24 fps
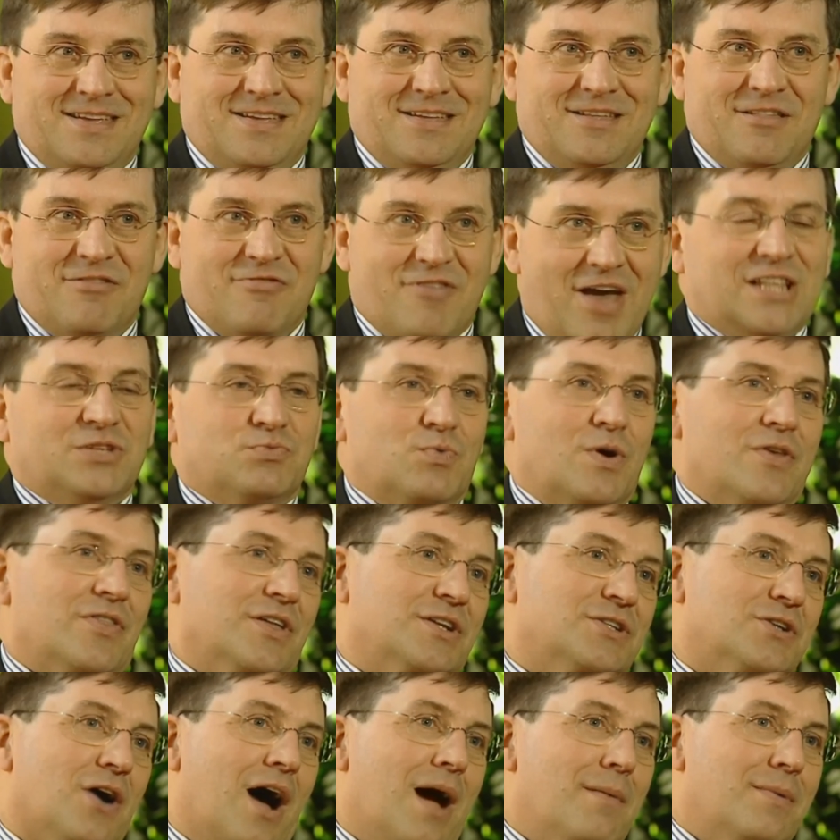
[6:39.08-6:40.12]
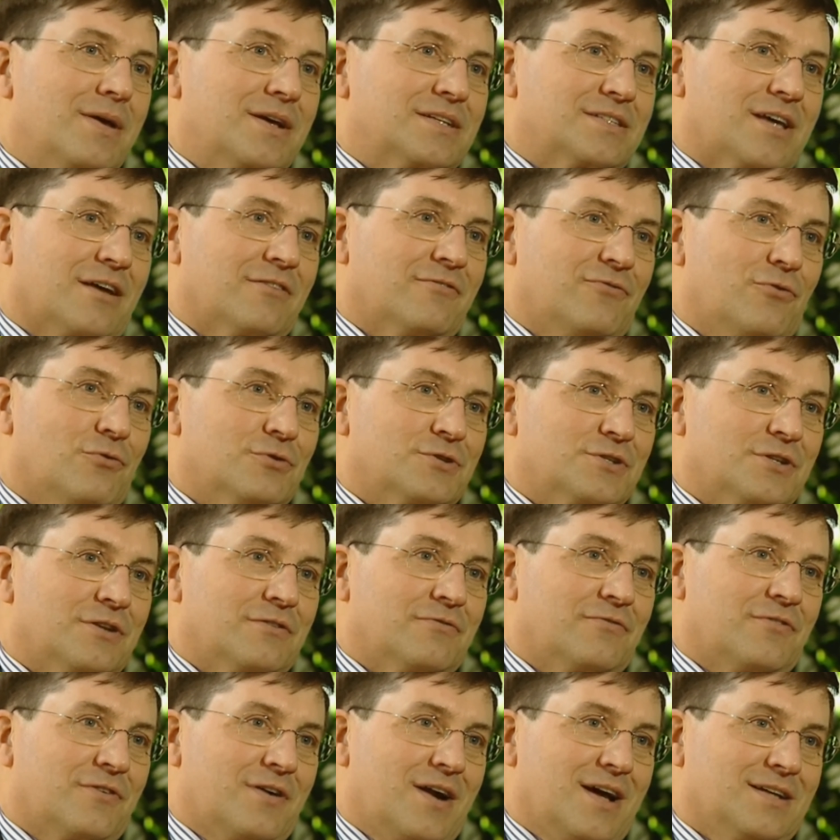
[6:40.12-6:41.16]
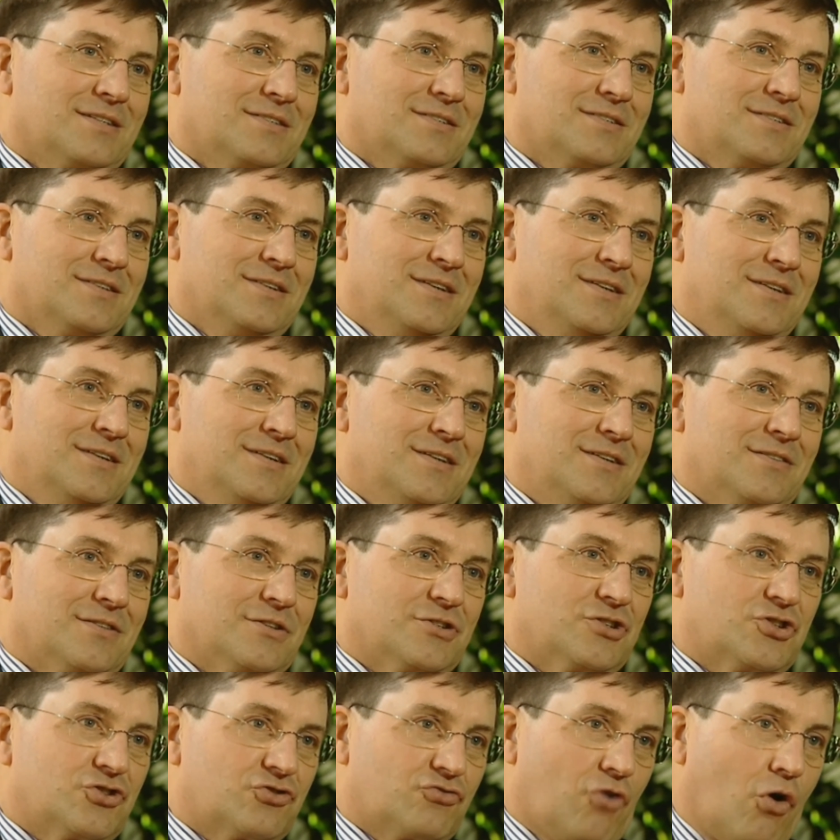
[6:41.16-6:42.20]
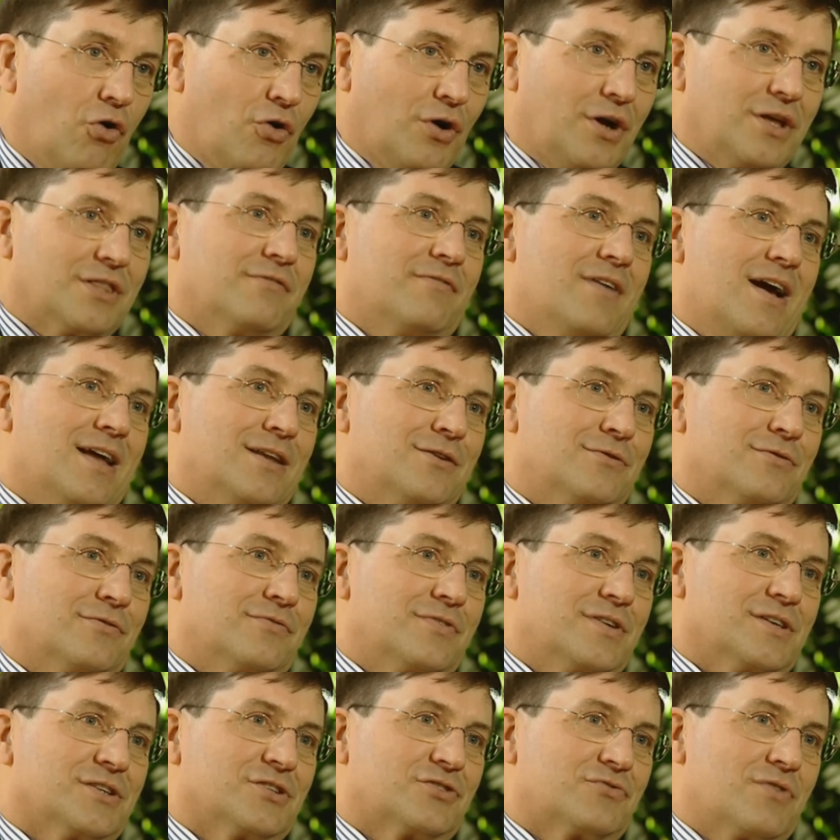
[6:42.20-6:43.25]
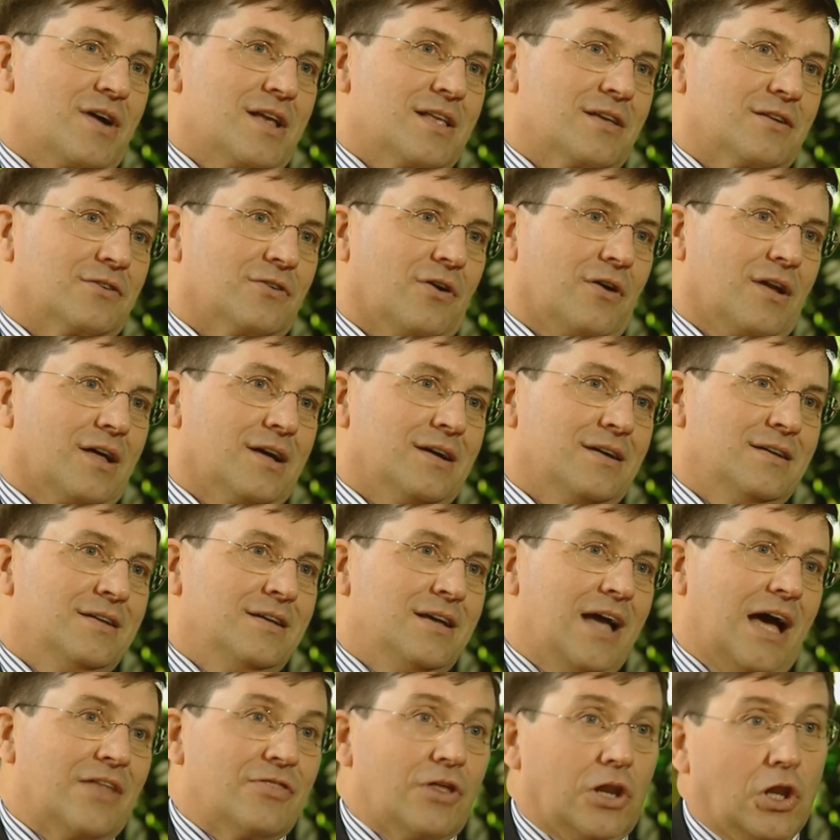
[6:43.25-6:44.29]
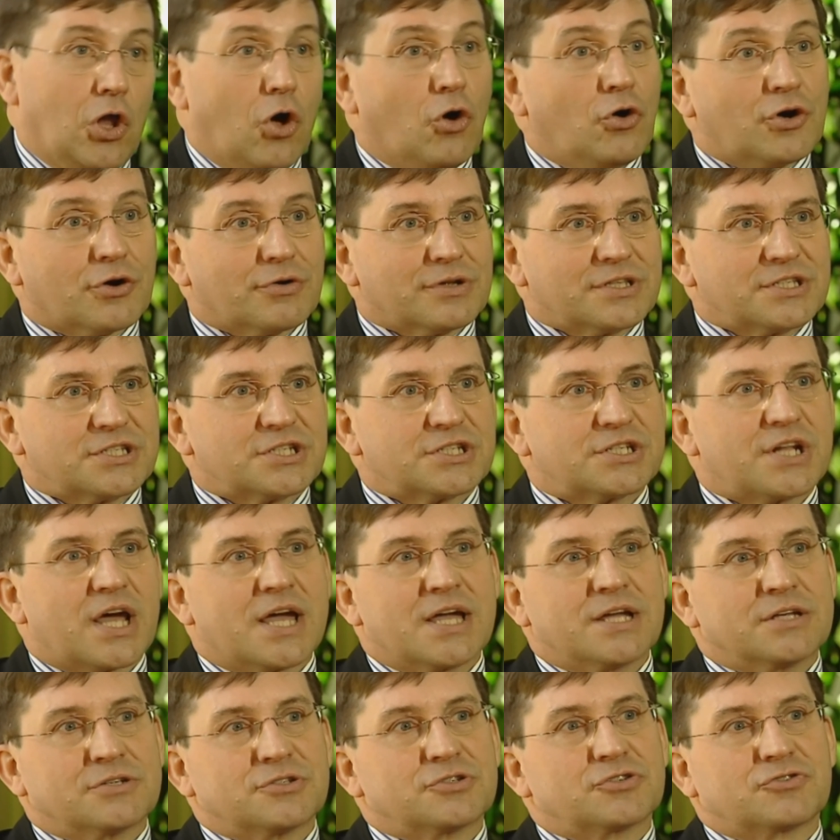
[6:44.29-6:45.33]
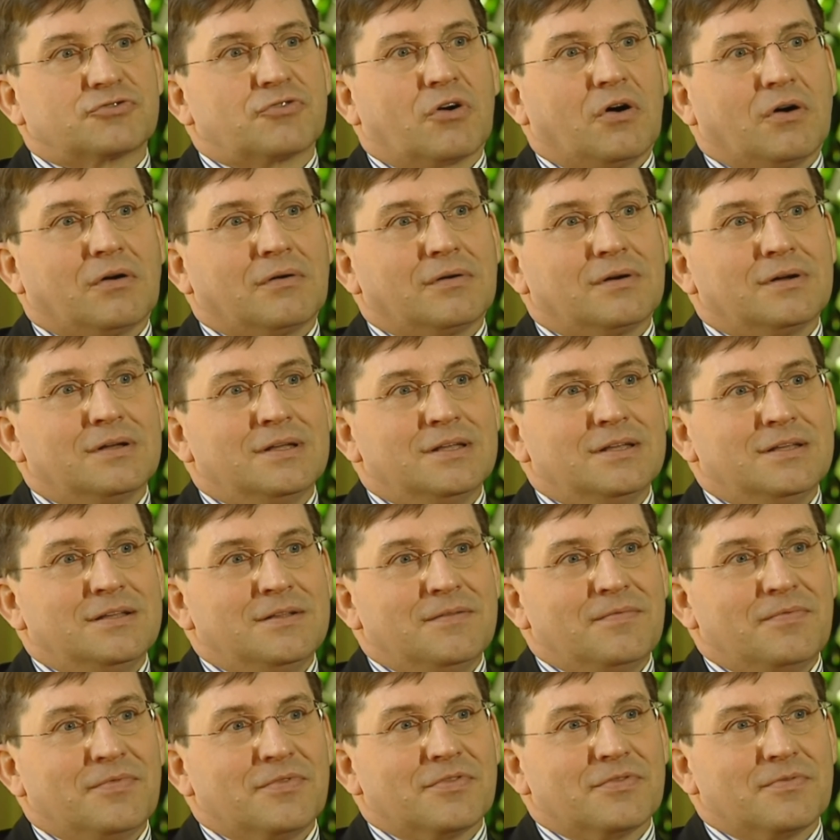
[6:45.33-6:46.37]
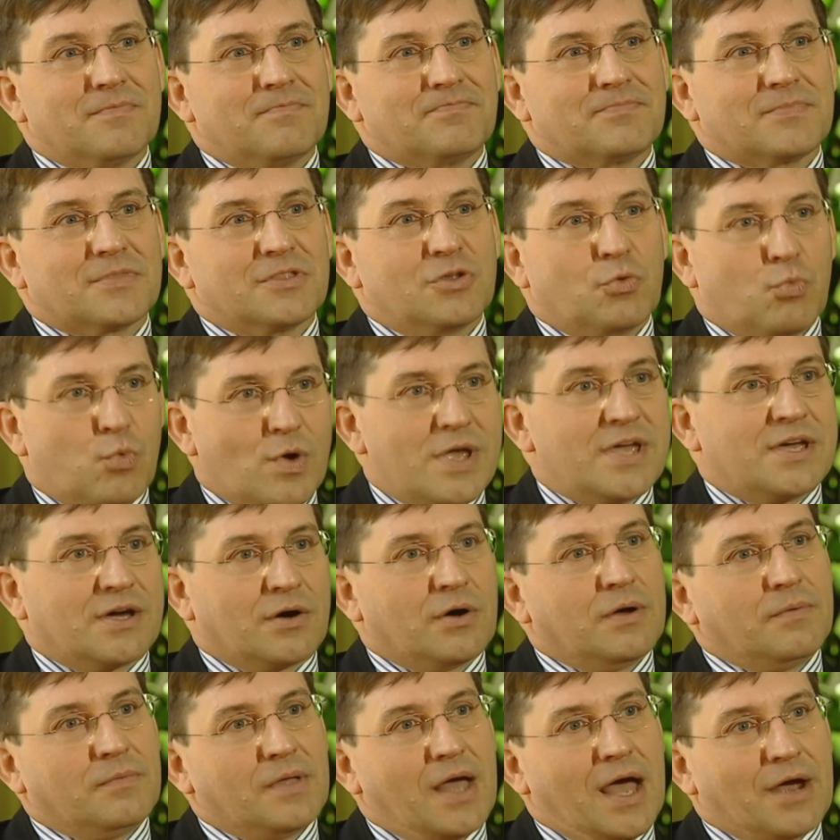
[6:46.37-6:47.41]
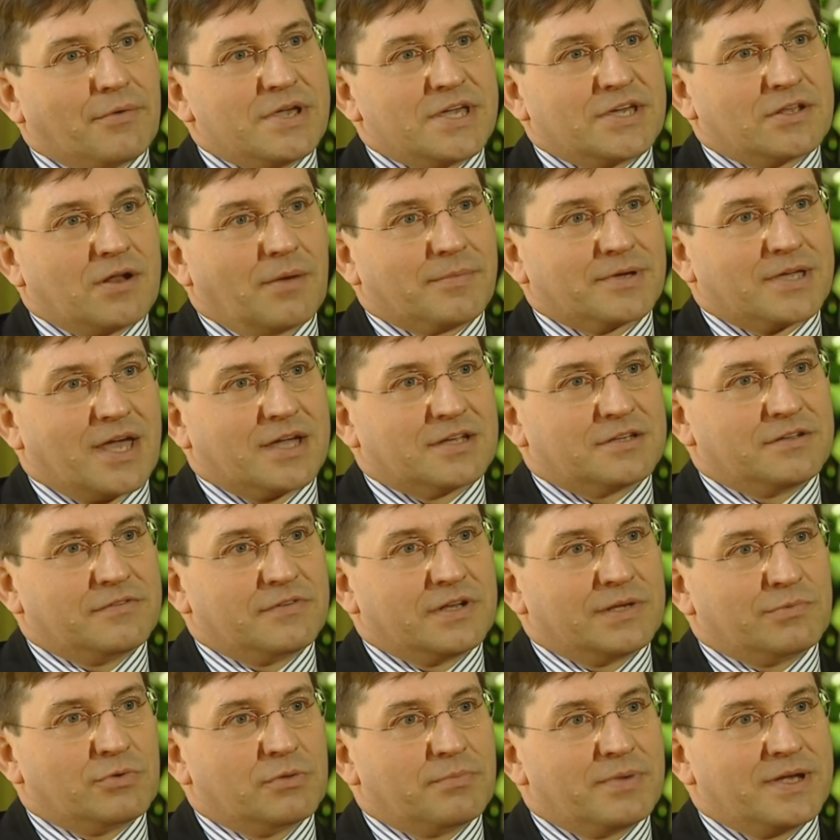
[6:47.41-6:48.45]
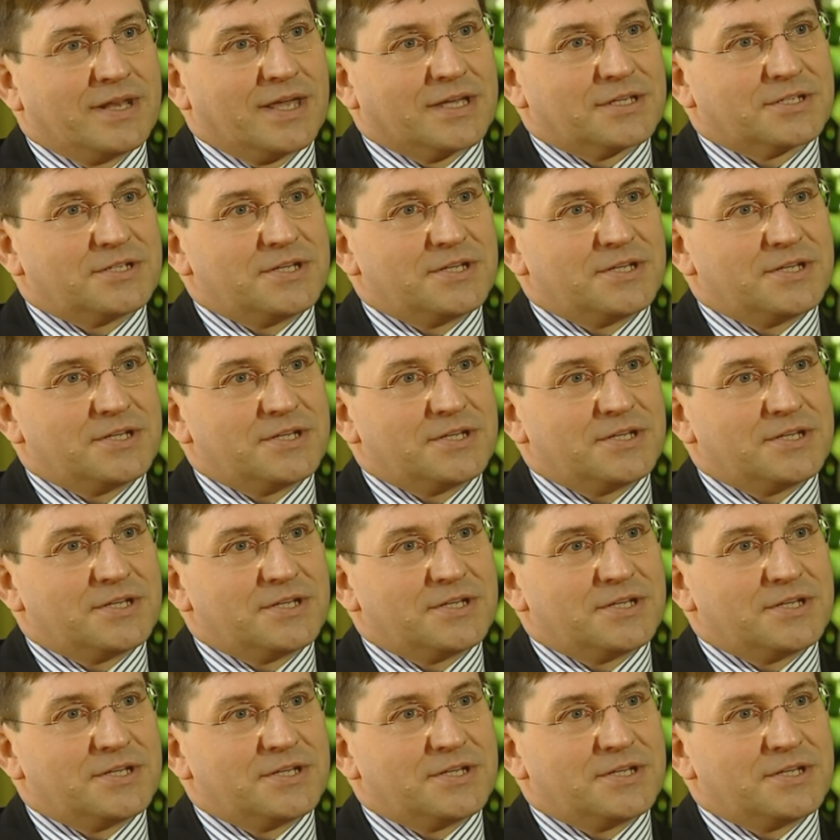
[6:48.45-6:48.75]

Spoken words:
that's where the timing is unfortunate for us. The stronger the value of the Australian dollar and the longer it stays strong, the weaker our economic activity will be next